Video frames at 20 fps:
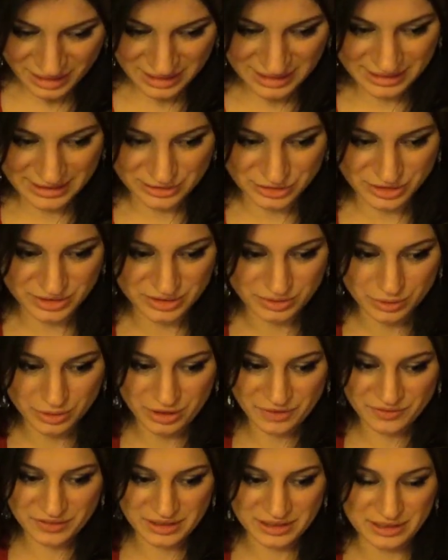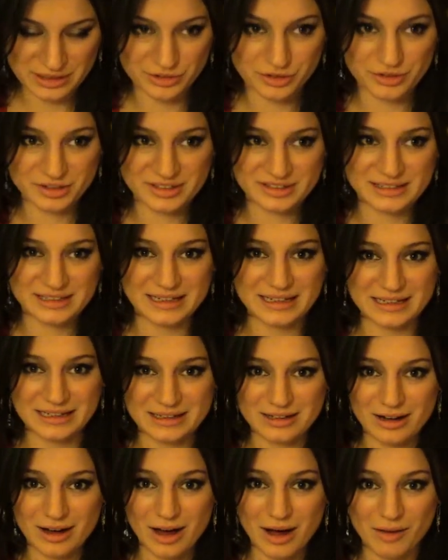it's just sort of an
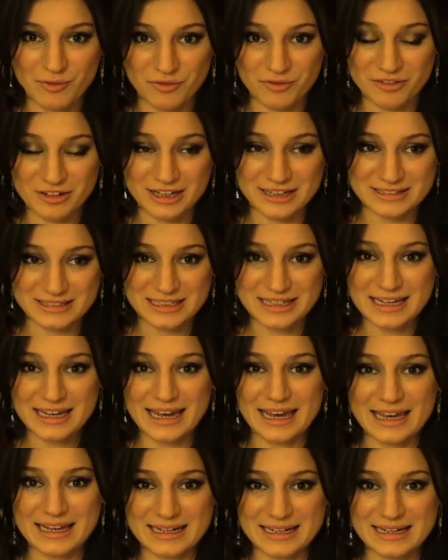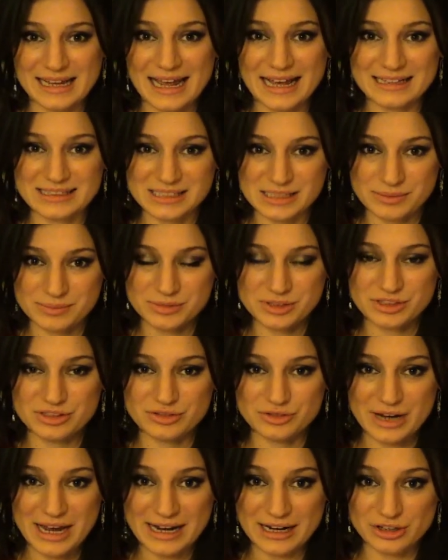interesting conflict, and it adds some
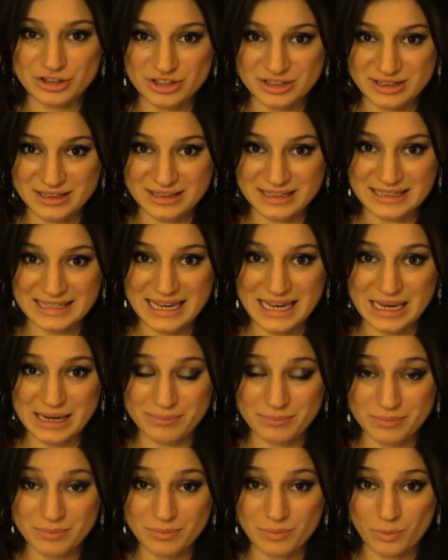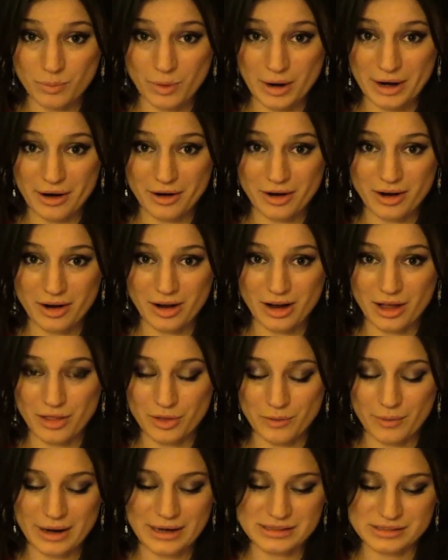strategy to the game, where
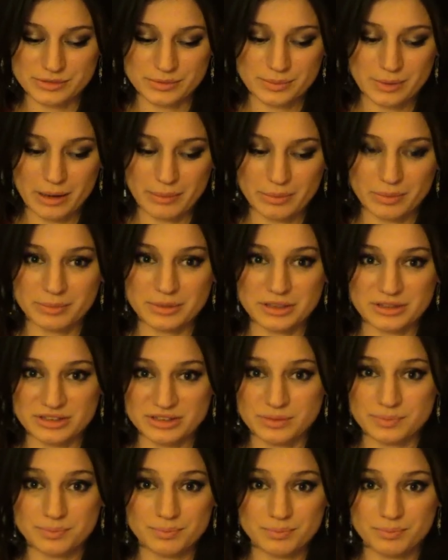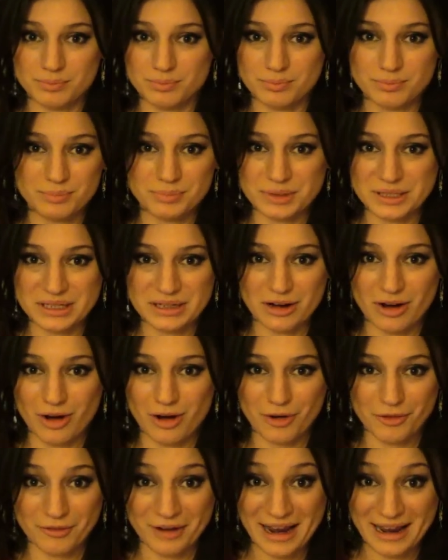otherwise it would probably just be
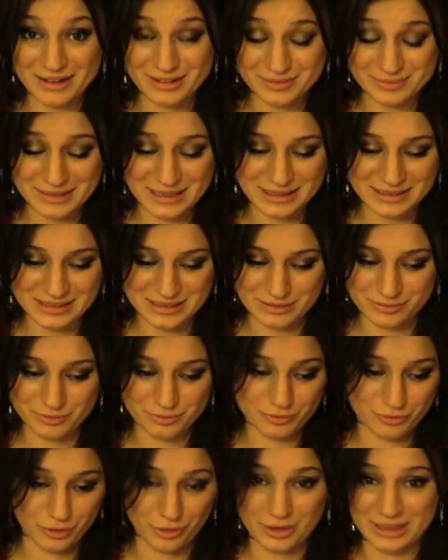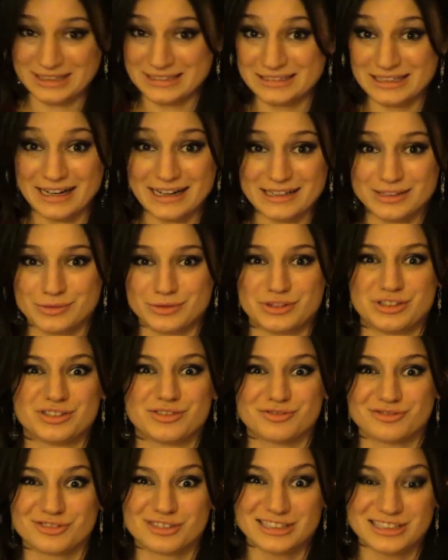all randomness and rolling dice, which
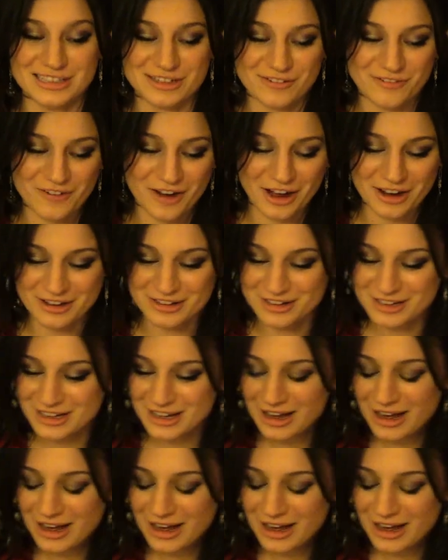is really fun.